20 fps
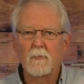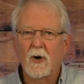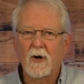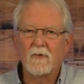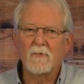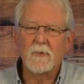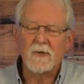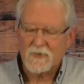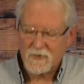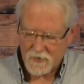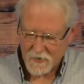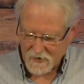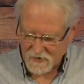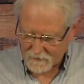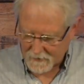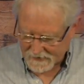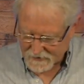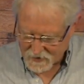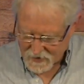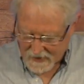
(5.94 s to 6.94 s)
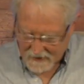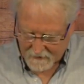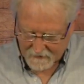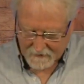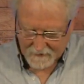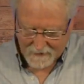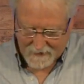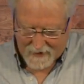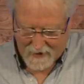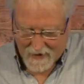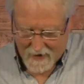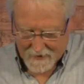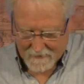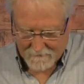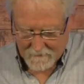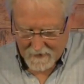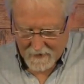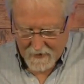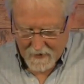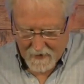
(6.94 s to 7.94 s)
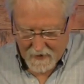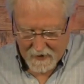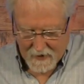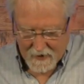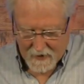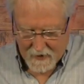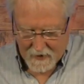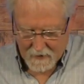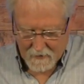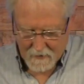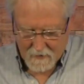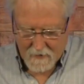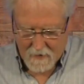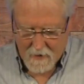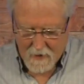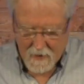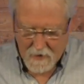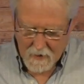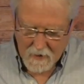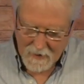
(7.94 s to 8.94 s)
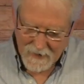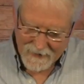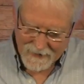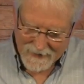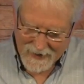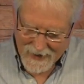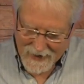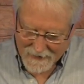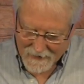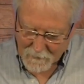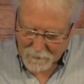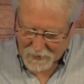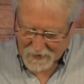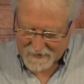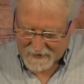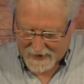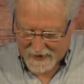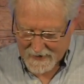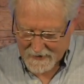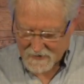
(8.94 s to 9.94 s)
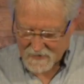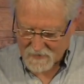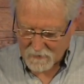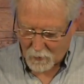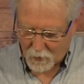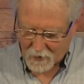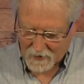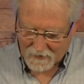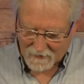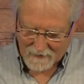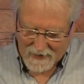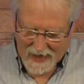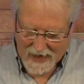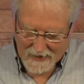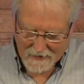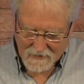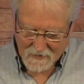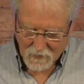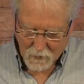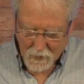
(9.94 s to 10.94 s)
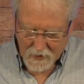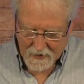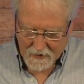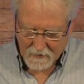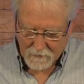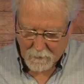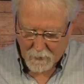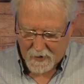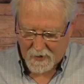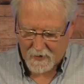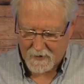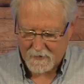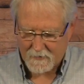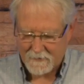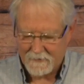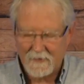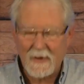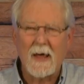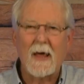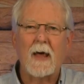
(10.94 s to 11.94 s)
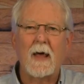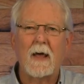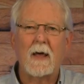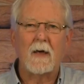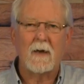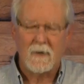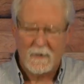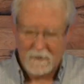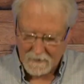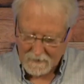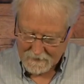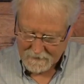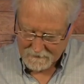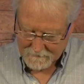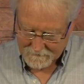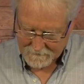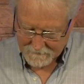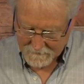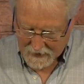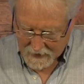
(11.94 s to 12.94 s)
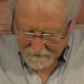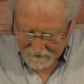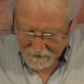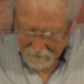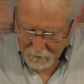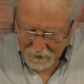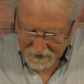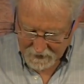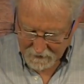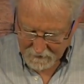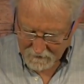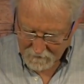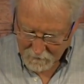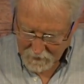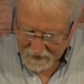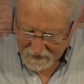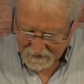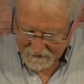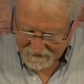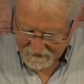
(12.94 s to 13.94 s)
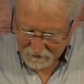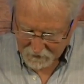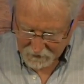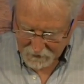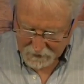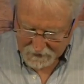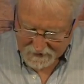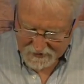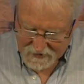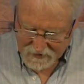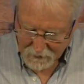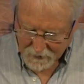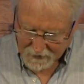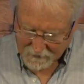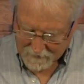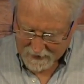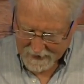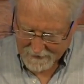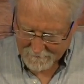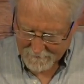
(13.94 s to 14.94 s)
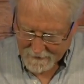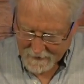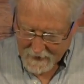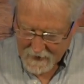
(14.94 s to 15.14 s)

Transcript: Book of Mysteries by Jonathan Kahn, and kind of pertains more to last week, but hey, I think we can still do it this week, right?